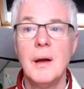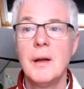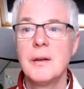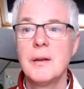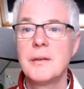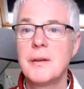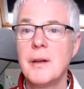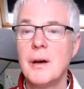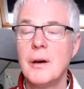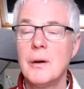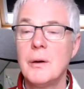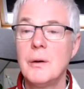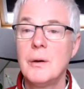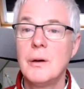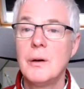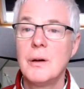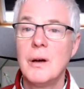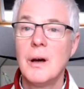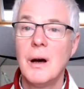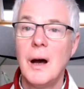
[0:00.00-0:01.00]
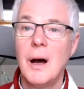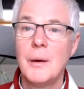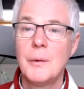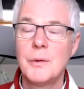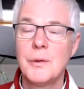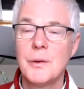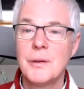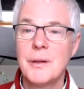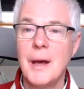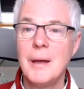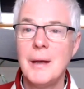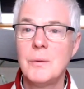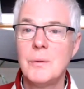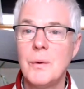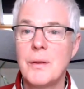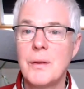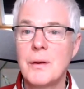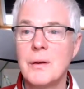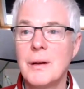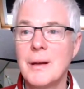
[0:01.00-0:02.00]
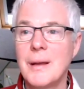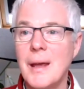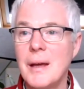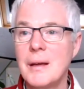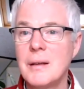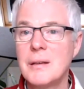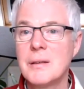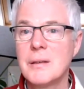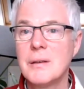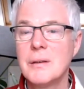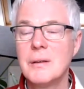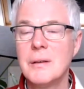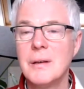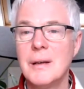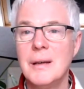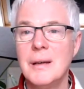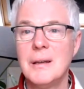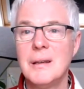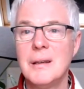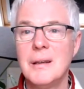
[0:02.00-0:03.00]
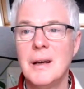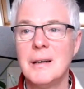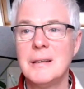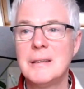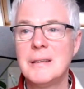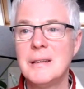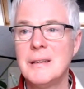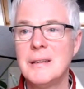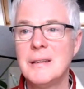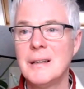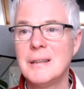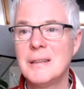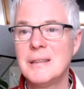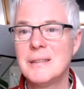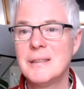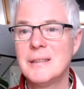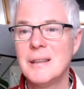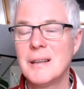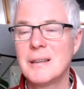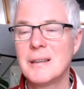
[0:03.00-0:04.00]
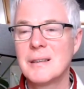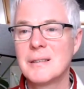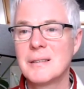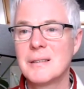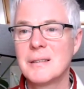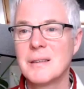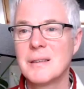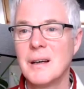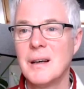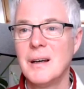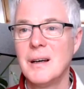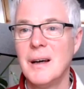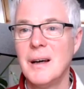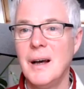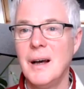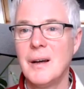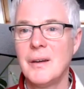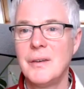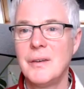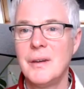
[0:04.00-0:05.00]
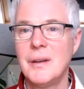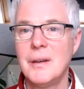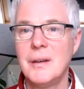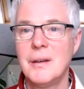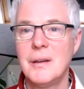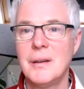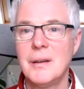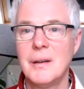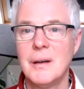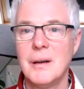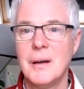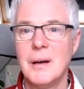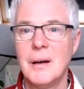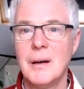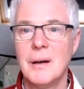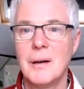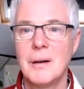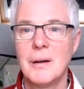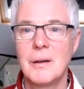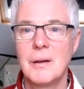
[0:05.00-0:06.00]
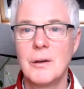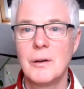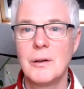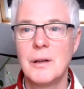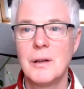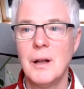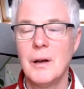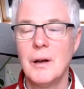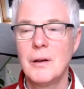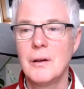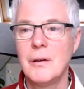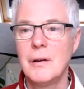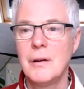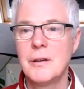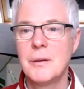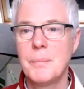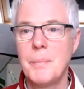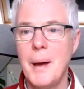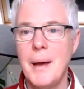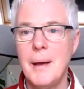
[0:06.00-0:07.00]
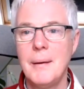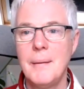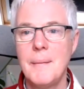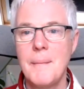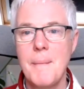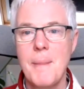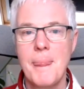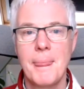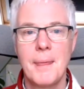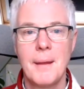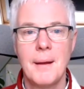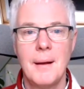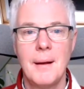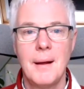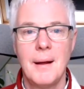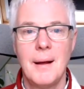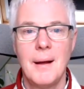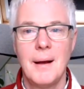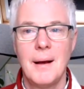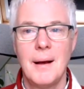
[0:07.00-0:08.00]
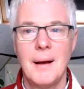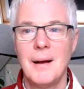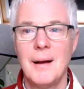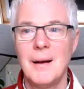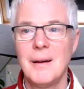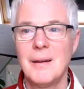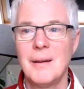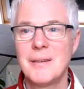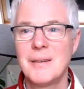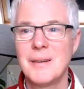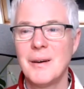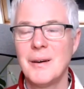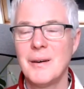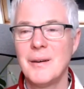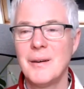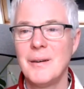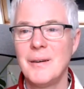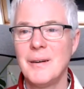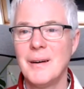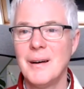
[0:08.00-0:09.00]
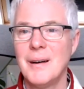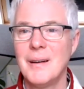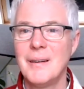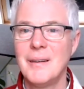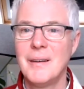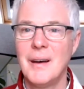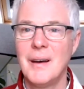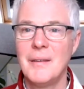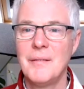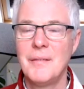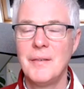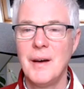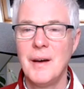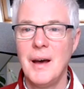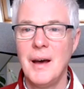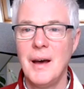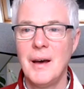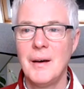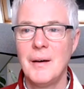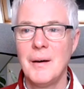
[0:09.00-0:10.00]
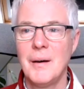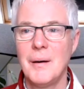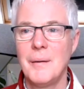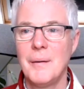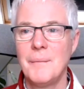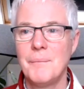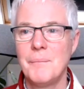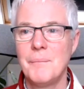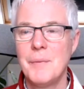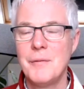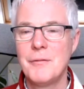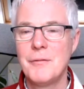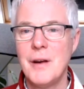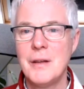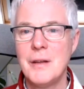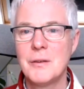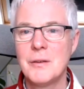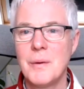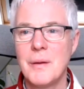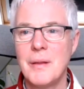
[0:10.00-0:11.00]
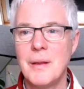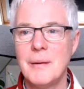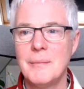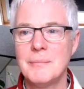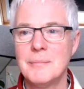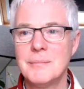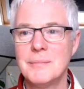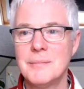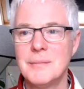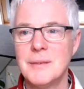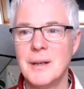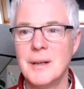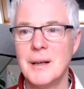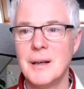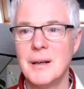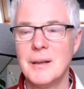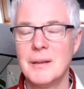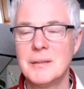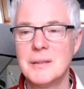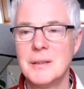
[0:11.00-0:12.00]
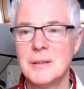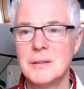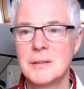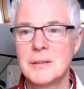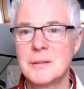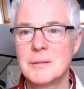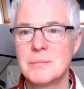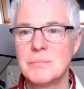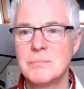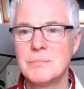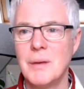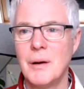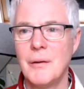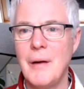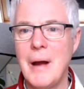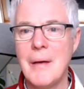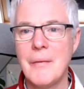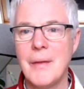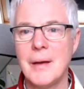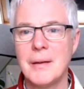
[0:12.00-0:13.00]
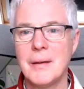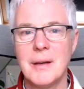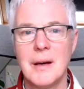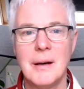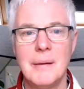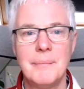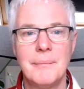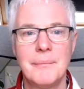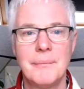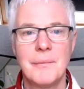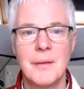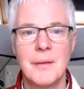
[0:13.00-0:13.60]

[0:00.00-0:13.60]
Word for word: So I was ordained with Gunaketu in 1996 uh, out in uh, in Spain. Uh, so, and I've uh, uh been friends with him uh, since around that time.